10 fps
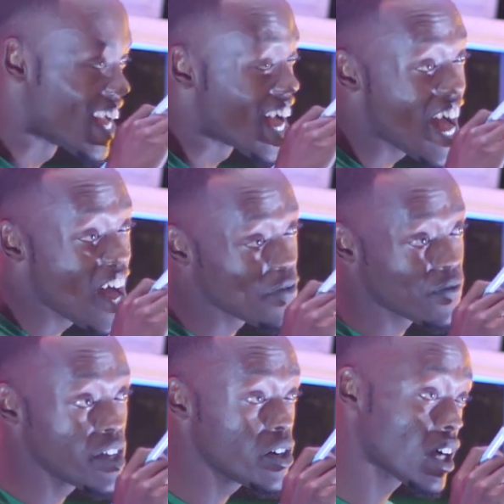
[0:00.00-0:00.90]
I
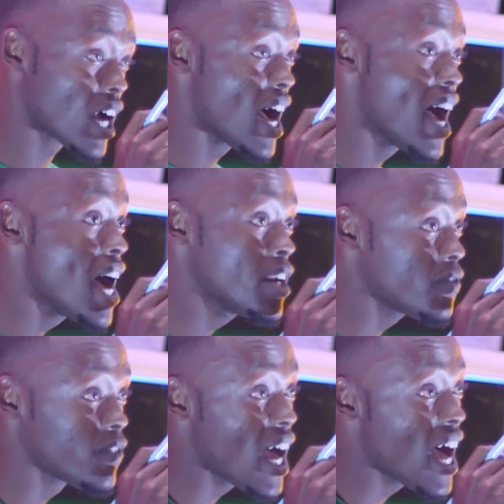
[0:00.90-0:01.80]
feel kinda
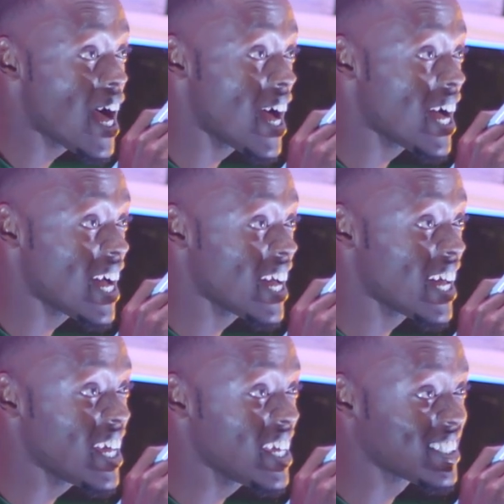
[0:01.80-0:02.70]

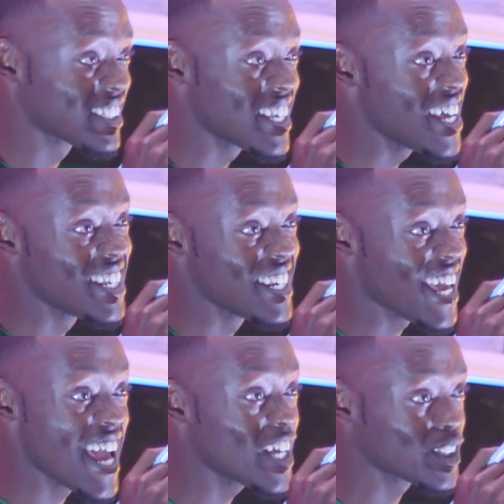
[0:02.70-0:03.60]
fly standing
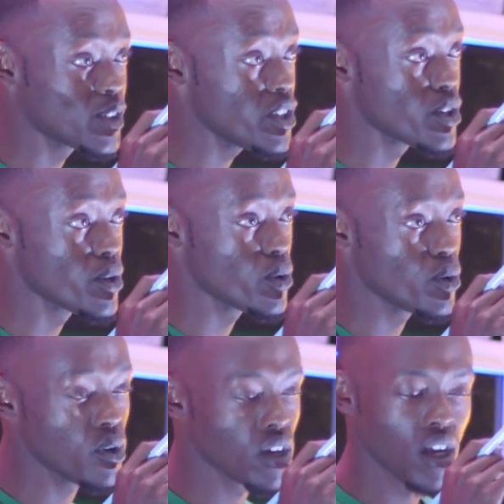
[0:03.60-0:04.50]
next to
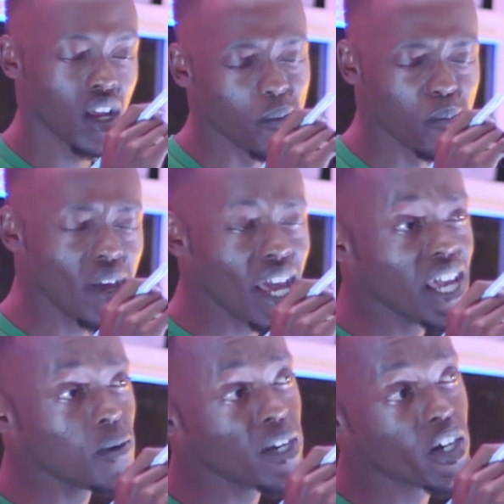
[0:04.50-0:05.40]
you,
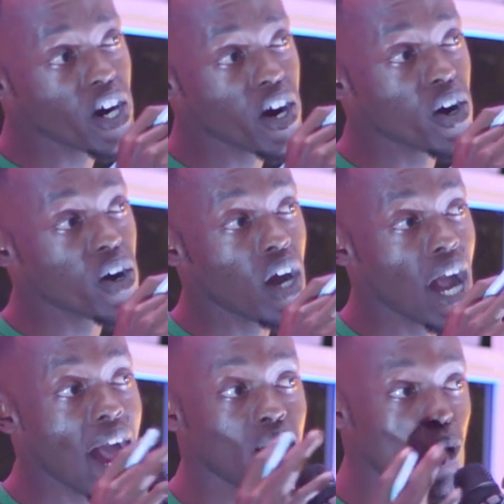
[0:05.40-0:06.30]
baby girl.
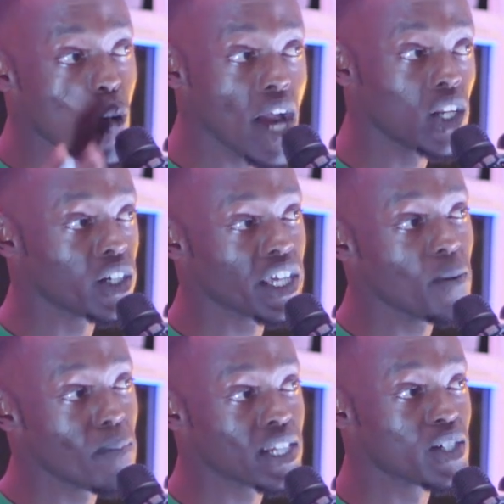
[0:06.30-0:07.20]
How do I look
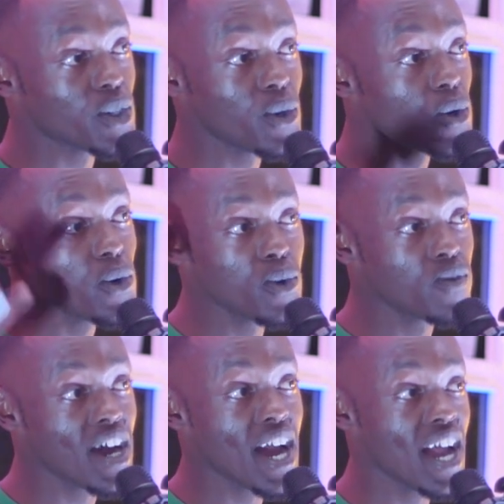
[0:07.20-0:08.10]
in my
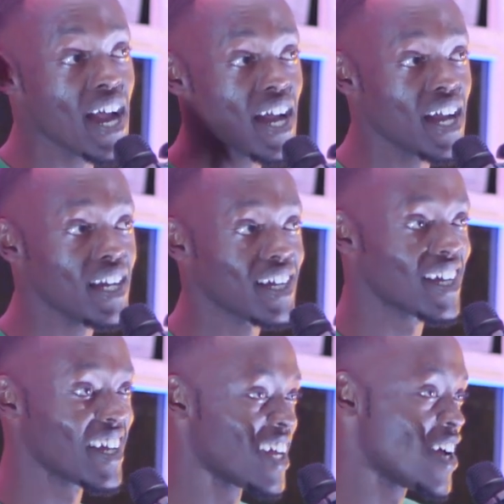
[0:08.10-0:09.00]
do-rag?
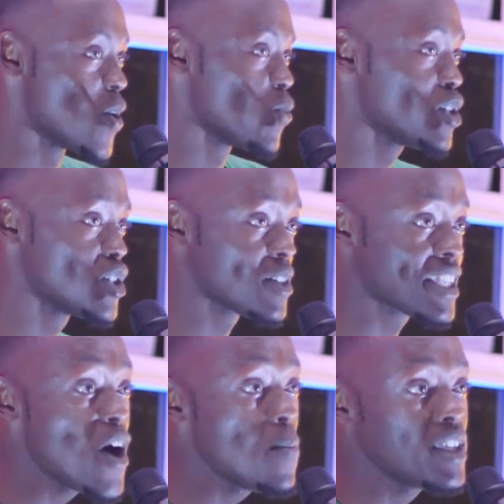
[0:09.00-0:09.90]
Would you
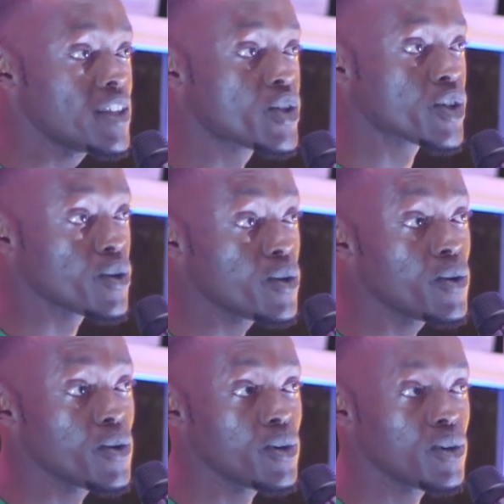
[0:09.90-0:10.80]
tell me the
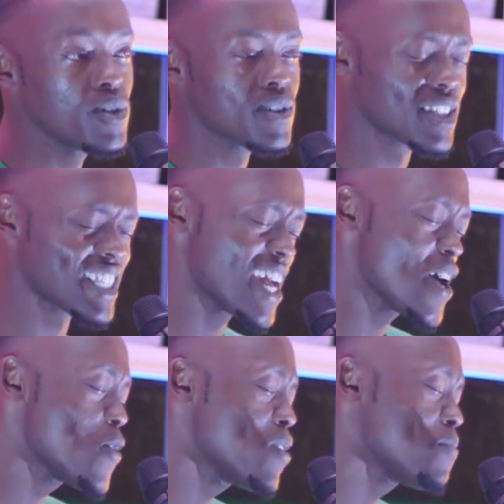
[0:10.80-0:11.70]
truth?
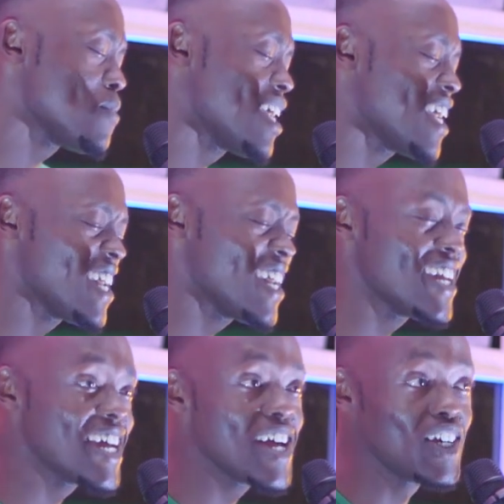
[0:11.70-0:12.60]
Stay with
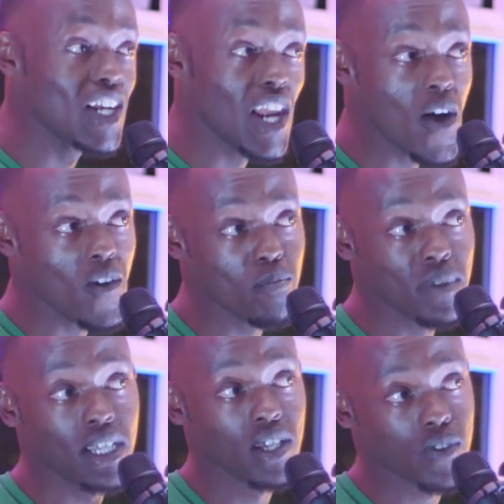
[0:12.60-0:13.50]
me and love
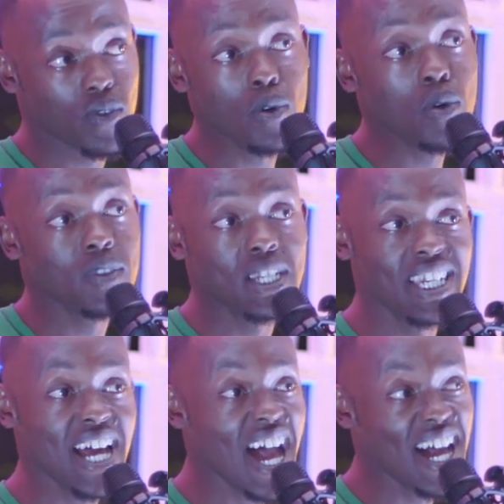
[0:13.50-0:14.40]
me through the
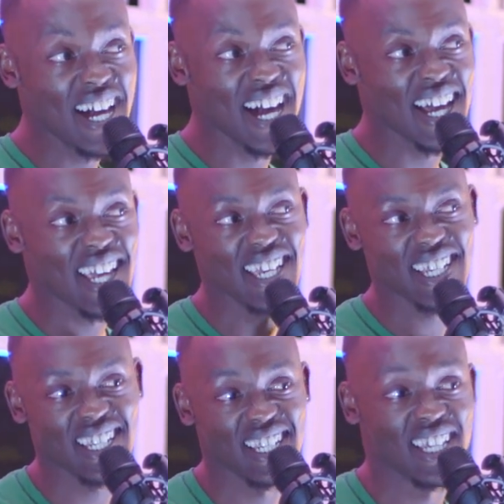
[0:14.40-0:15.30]
night